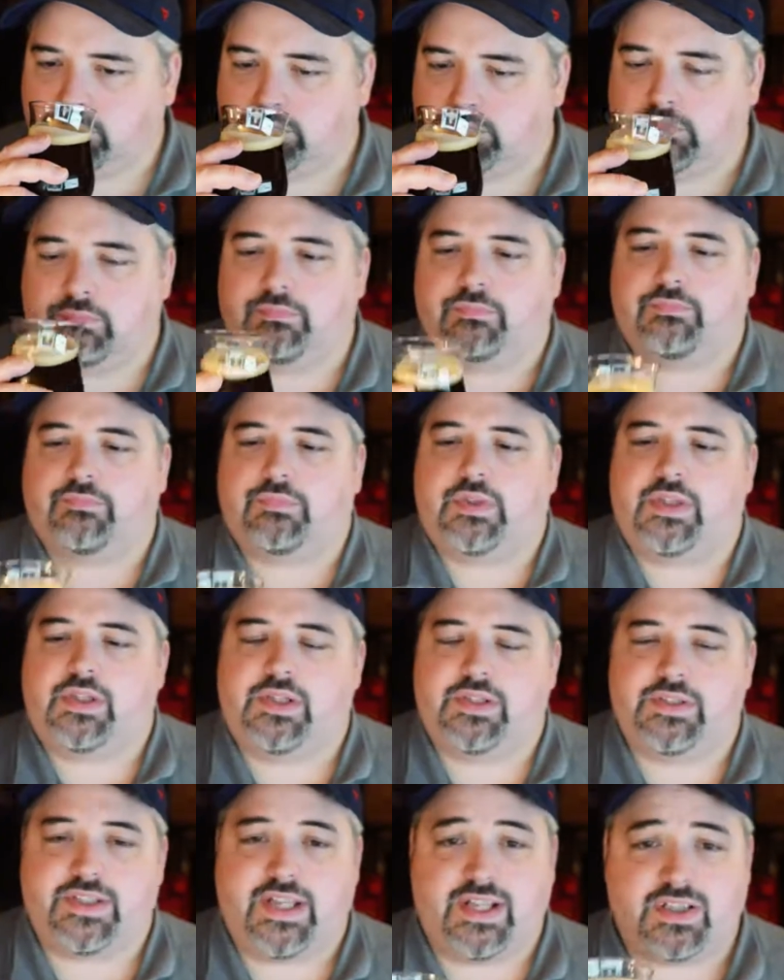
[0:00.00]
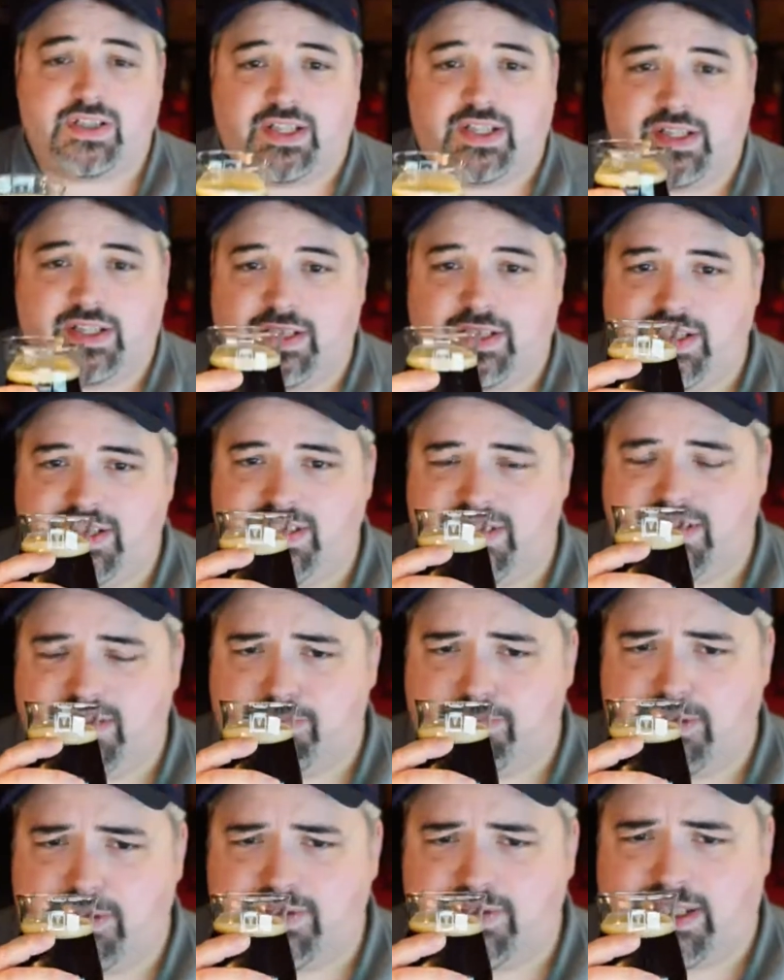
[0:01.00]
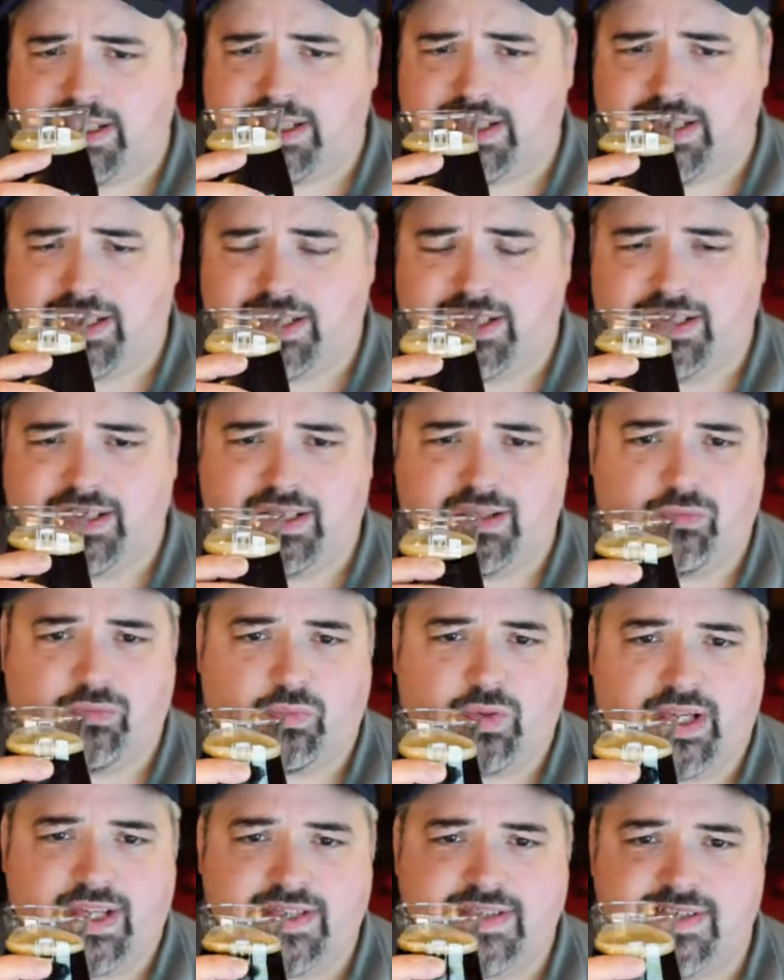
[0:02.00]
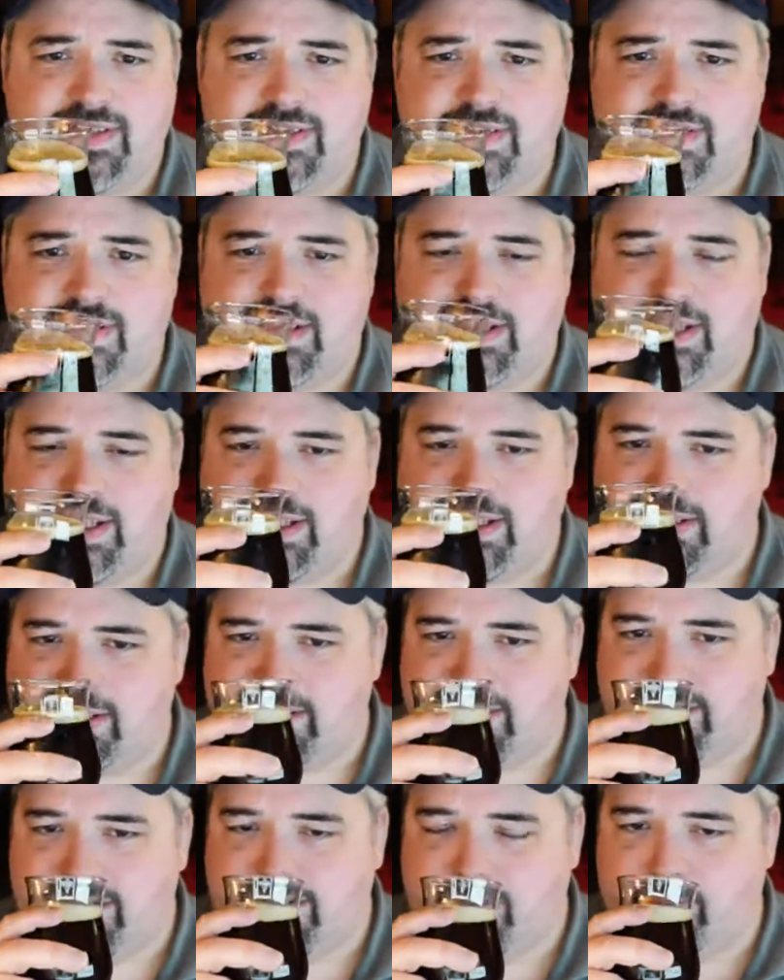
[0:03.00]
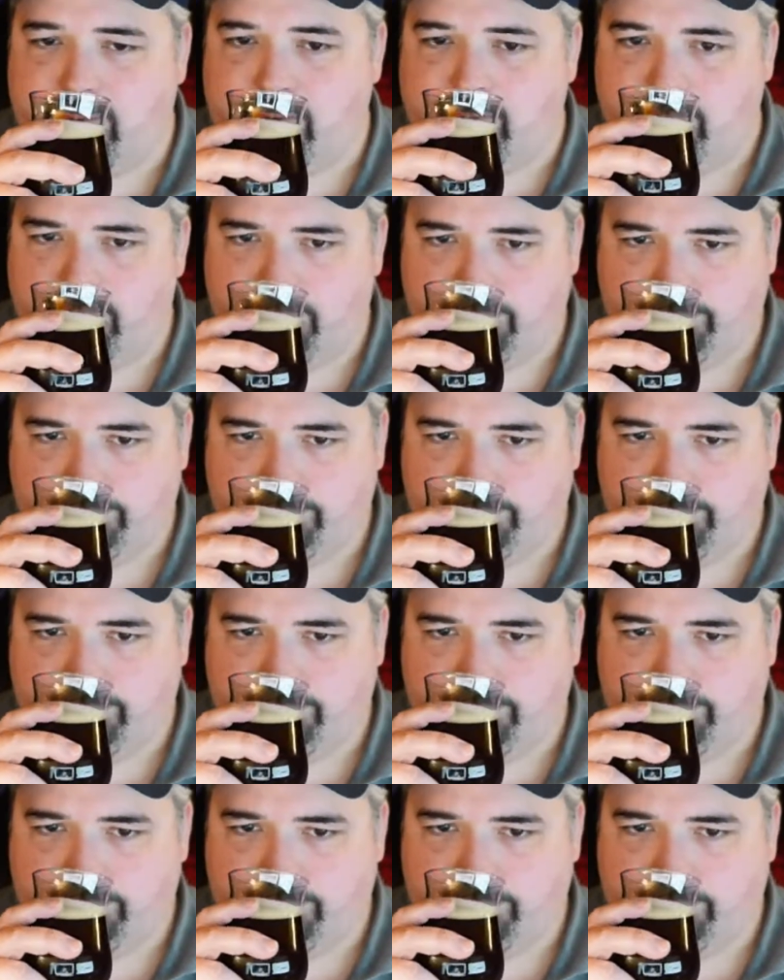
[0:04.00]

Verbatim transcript: Mmm, it's actually kind of nice. It smells like kind of like raisins and a hint of cinnamon.